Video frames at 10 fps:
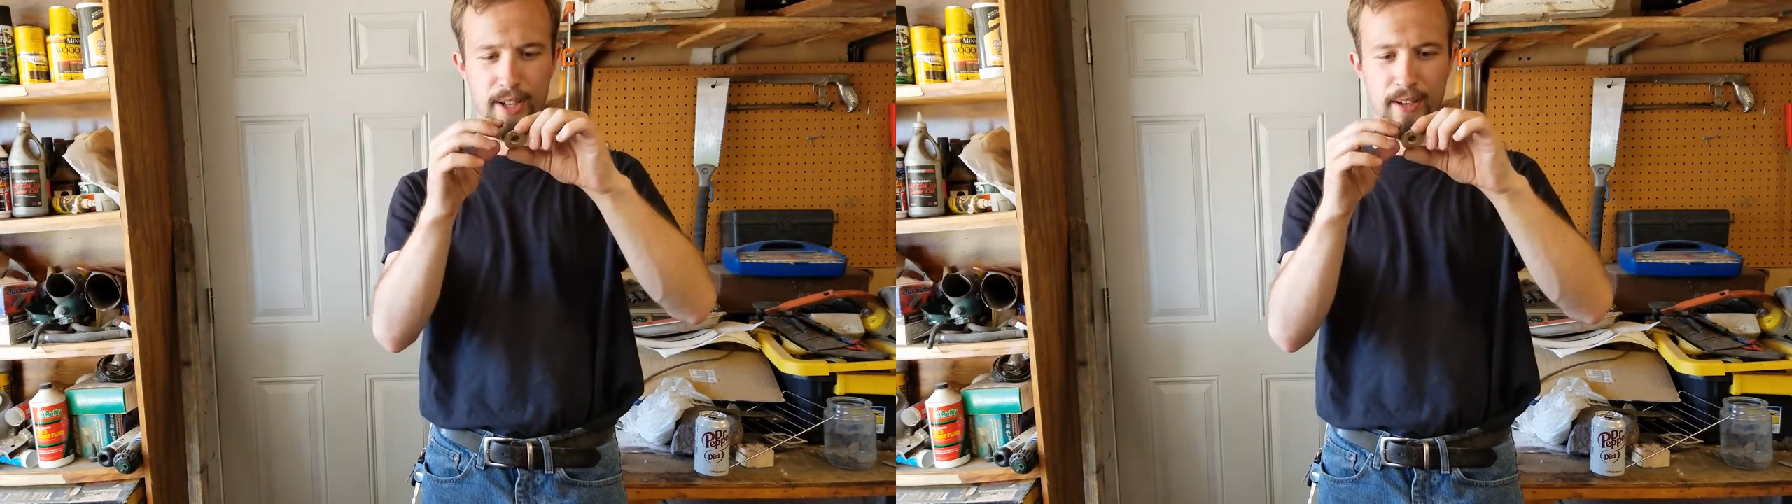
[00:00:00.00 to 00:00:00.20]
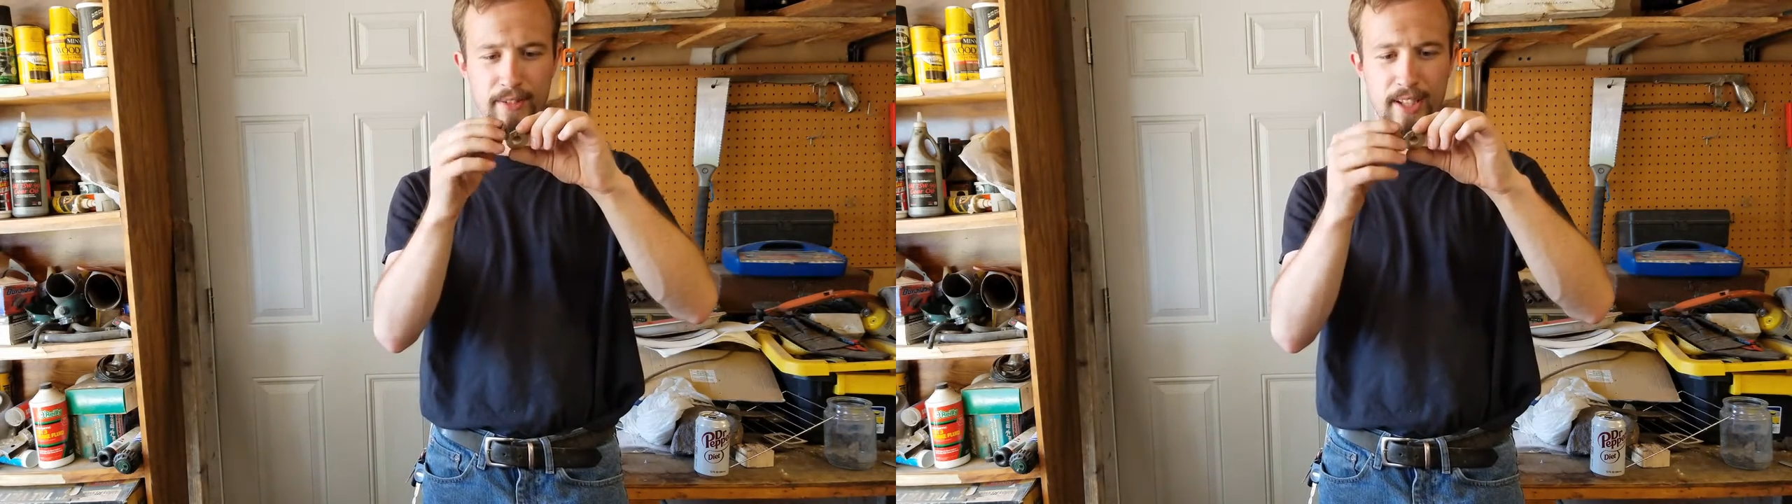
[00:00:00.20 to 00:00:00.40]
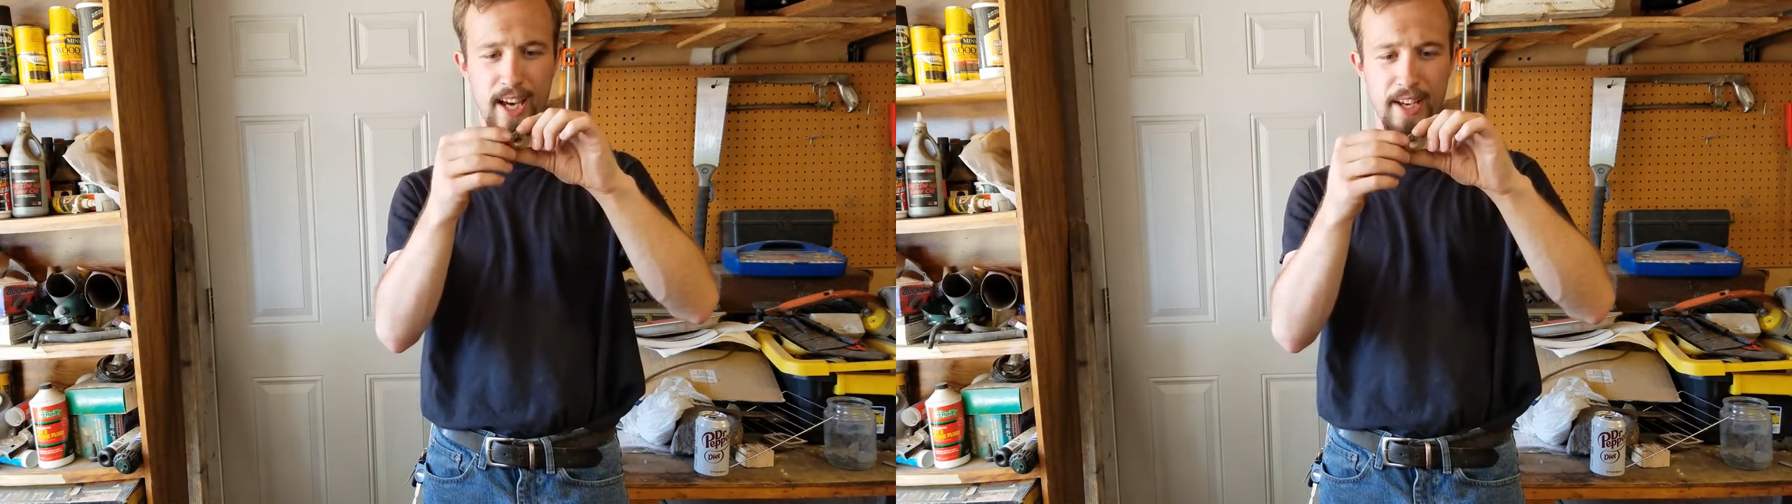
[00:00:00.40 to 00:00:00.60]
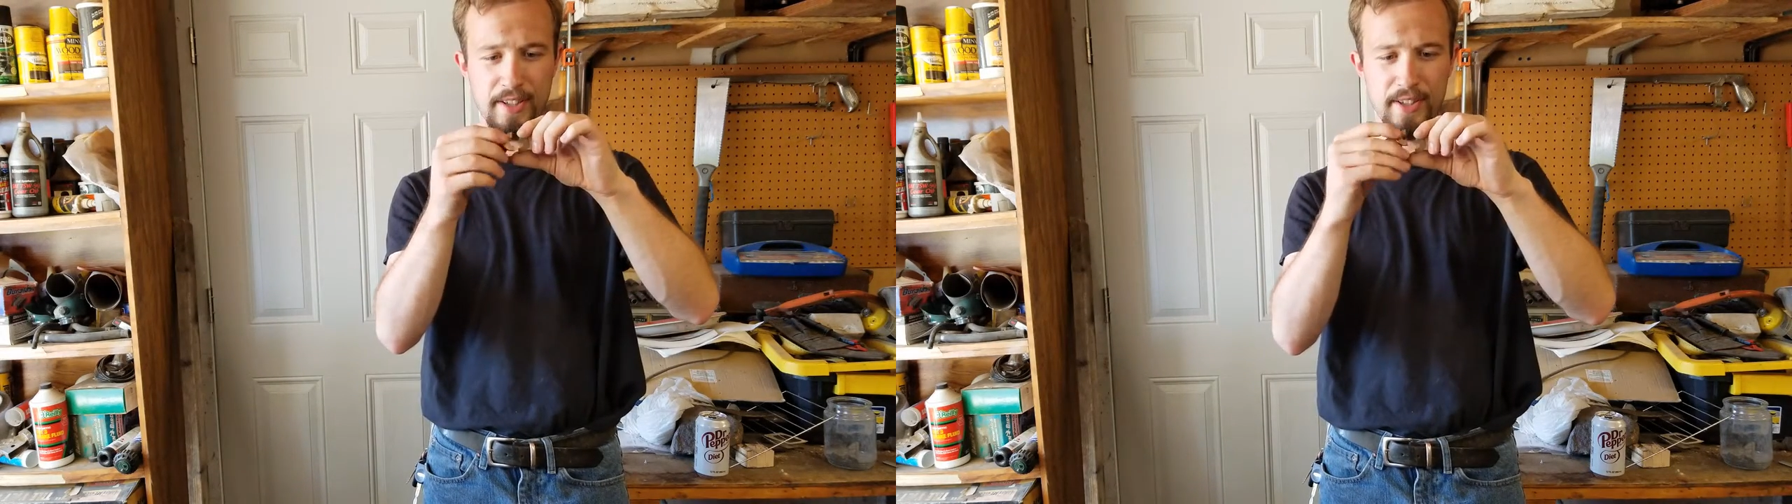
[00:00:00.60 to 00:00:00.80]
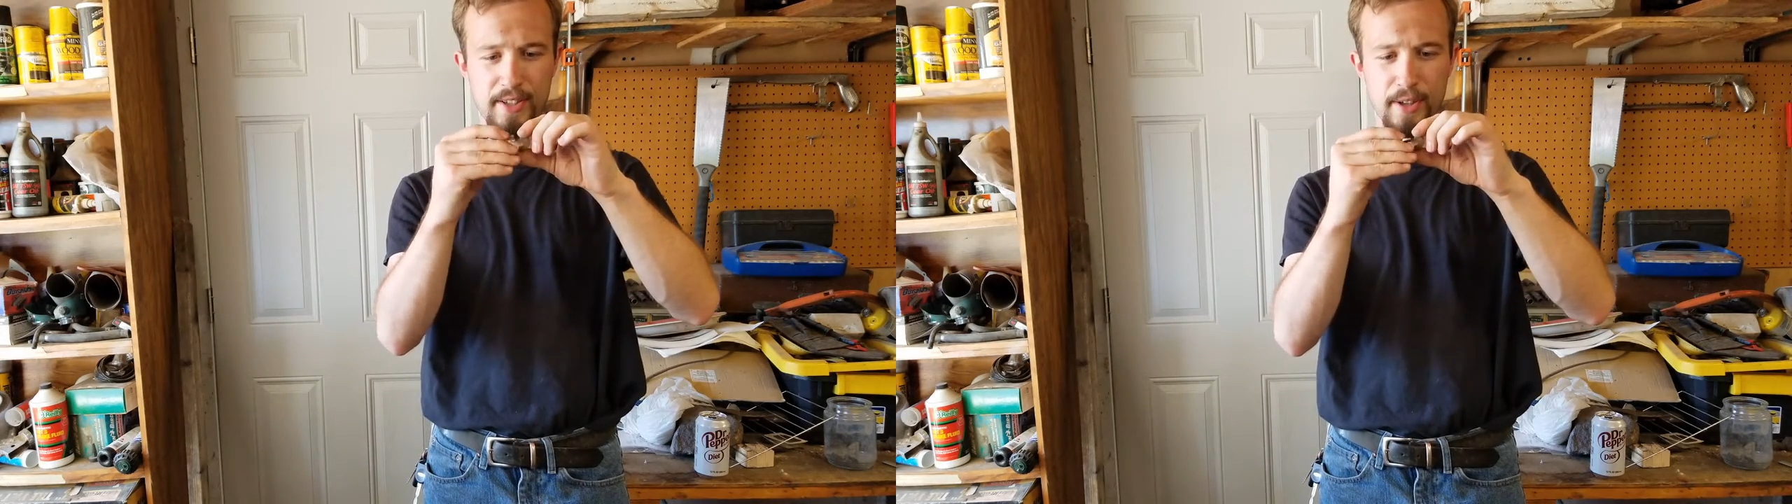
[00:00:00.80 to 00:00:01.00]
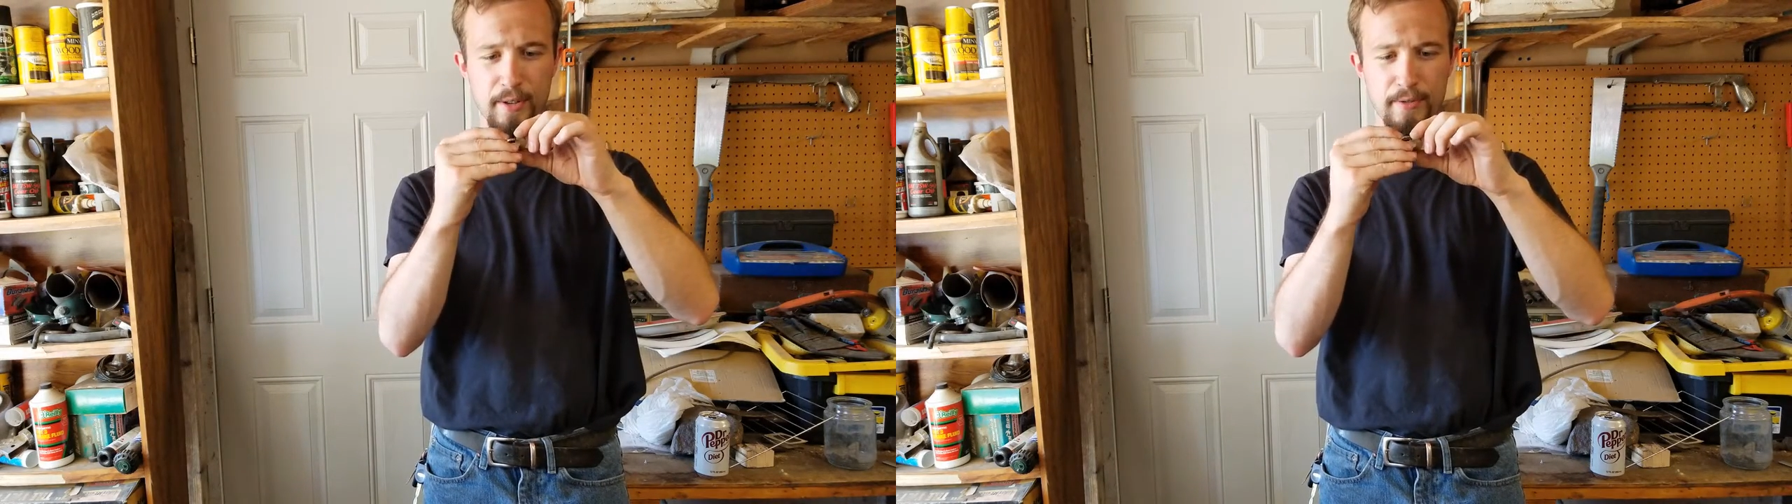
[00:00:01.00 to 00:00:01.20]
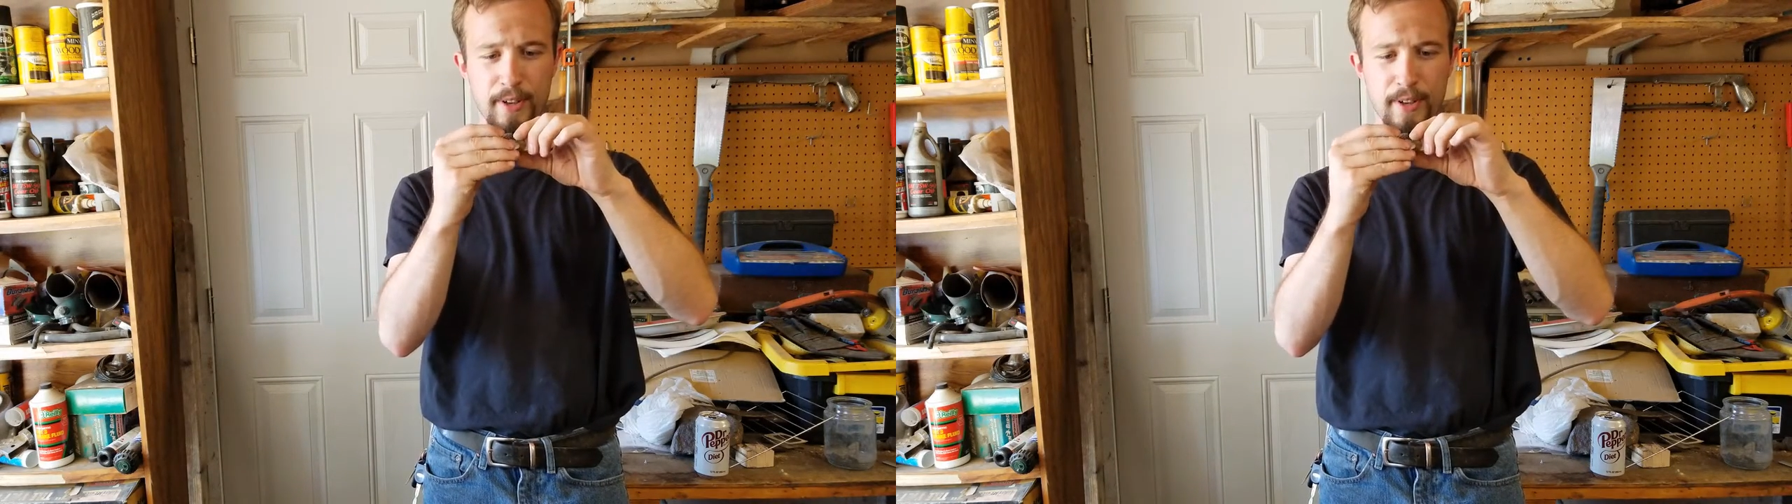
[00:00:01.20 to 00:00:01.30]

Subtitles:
that I've cast so